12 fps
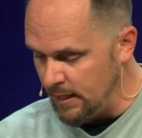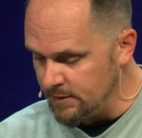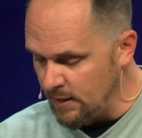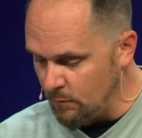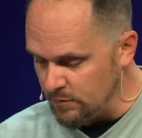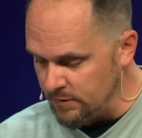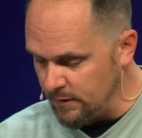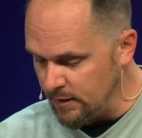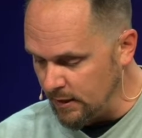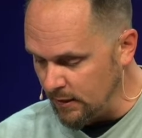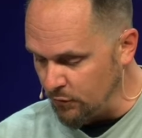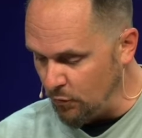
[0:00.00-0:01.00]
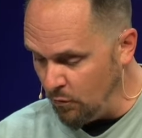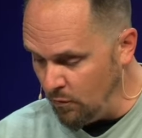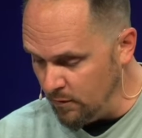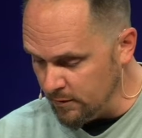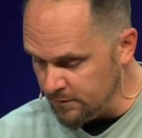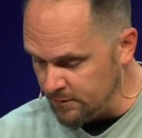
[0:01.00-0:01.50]
As I was looking at the
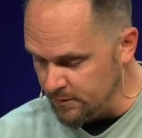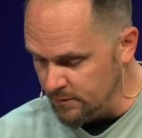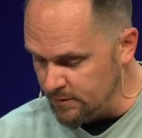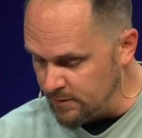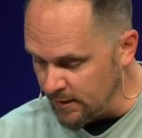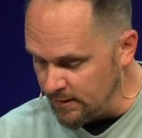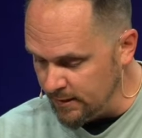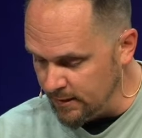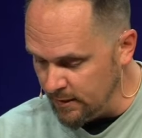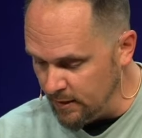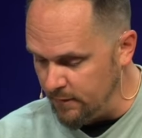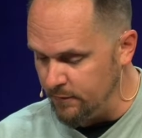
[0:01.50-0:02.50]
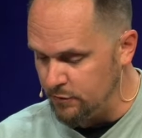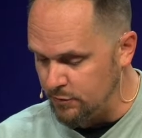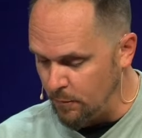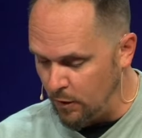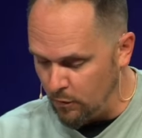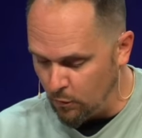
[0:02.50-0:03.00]
horns, suddenly another
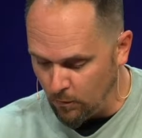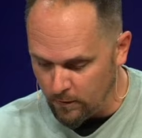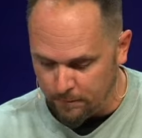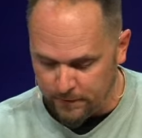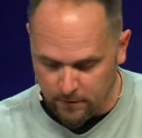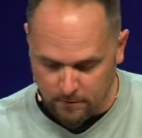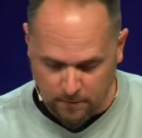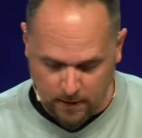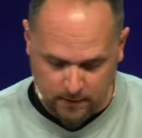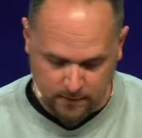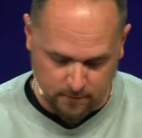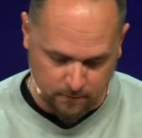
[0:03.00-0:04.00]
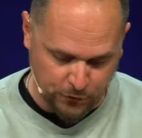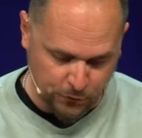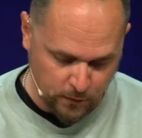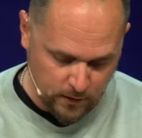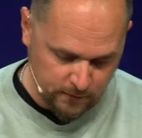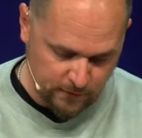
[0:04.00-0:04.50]
small horn appeared among them.
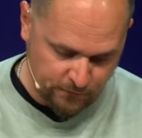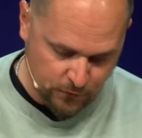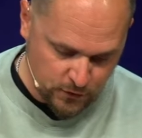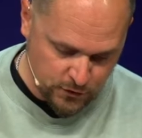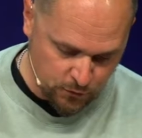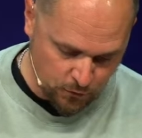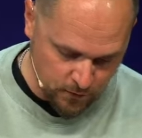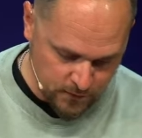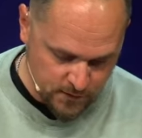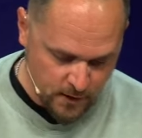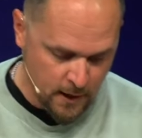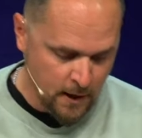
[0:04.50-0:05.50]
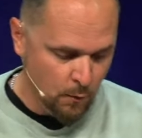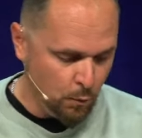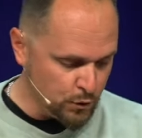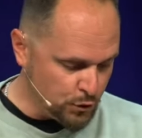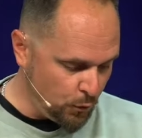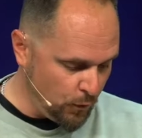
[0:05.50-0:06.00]
Three of the first horns
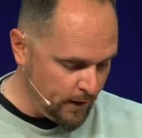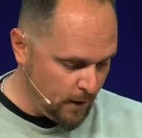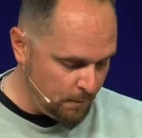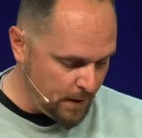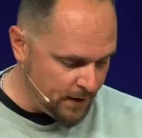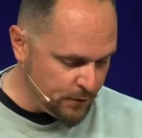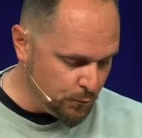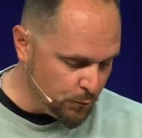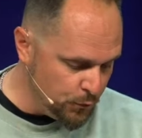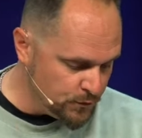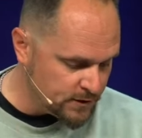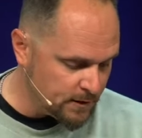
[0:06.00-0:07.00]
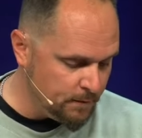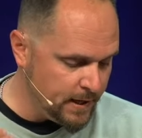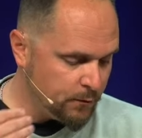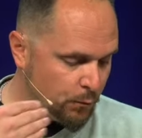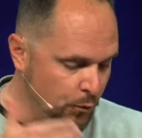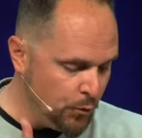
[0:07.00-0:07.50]
were torn out by the roots to
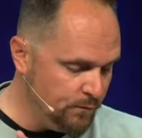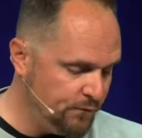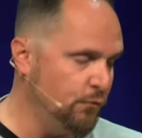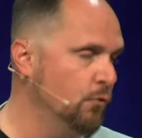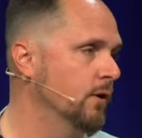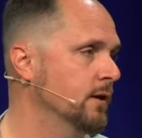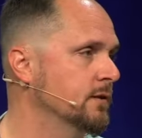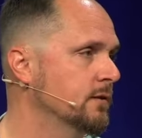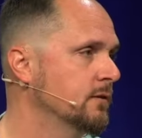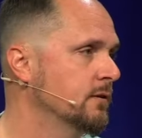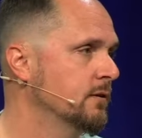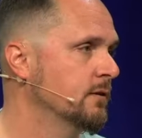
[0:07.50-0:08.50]
make room for it.